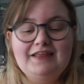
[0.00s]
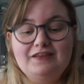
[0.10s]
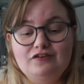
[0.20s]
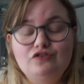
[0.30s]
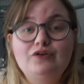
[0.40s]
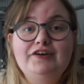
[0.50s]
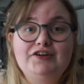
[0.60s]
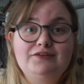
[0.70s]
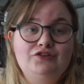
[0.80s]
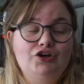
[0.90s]
this story could
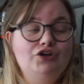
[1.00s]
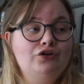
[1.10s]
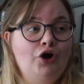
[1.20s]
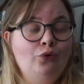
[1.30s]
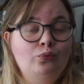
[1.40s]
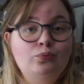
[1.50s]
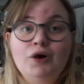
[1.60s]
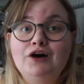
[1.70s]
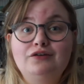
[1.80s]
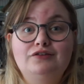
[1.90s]
have done a
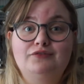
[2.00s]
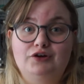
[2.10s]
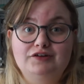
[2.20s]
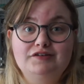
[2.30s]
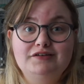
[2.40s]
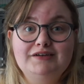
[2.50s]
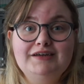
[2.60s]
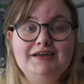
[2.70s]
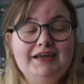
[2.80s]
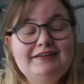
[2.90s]
world of good.
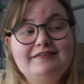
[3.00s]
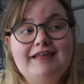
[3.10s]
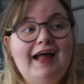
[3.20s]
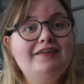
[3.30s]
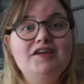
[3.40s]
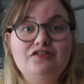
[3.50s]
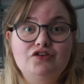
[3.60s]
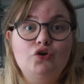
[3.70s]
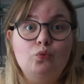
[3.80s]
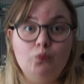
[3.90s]
Instead, it's
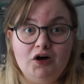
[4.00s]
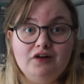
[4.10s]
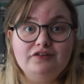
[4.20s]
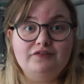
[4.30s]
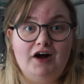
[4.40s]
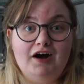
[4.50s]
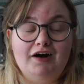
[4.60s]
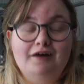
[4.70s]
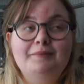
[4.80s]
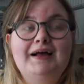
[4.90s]
done a world of
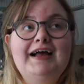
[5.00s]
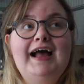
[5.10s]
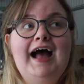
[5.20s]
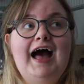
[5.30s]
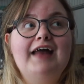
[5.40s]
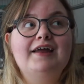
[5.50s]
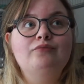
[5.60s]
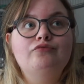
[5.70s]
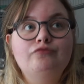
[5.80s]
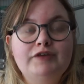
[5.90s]
harm, and
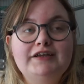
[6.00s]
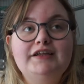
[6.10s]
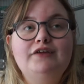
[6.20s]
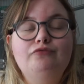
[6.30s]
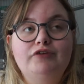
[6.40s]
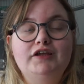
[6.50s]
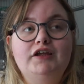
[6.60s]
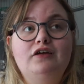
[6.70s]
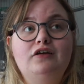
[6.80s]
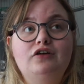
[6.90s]
I'm really,
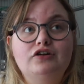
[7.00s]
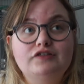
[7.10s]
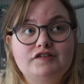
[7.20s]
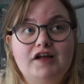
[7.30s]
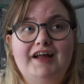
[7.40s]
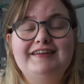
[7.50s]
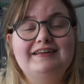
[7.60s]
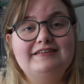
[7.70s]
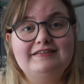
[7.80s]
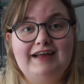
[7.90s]
really concerned
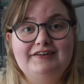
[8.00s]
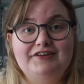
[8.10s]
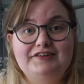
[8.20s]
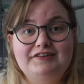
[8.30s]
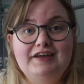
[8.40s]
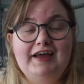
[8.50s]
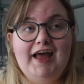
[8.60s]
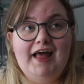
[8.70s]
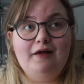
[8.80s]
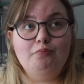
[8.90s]
and saddened
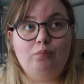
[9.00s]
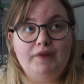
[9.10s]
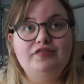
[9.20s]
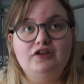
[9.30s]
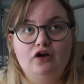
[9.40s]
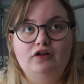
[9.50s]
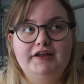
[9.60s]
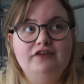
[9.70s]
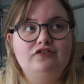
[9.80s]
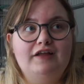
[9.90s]
with the
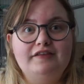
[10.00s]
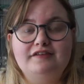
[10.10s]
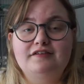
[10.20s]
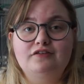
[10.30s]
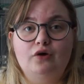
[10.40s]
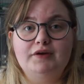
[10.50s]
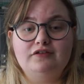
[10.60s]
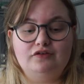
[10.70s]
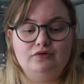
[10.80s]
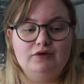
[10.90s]
knowledge that this is going
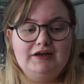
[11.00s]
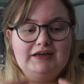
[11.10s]
to